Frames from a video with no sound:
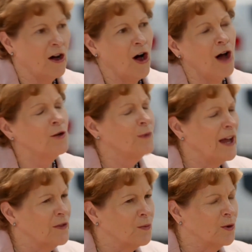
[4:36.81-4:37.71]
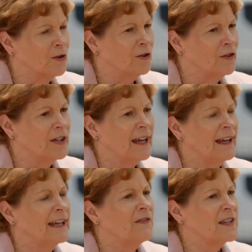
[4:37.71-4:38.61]
all around the world
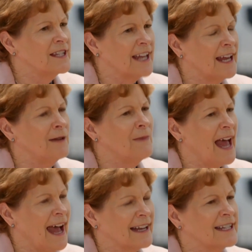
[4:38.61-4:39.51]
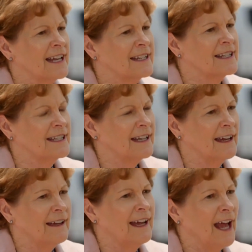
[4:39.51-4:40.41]
get the same access to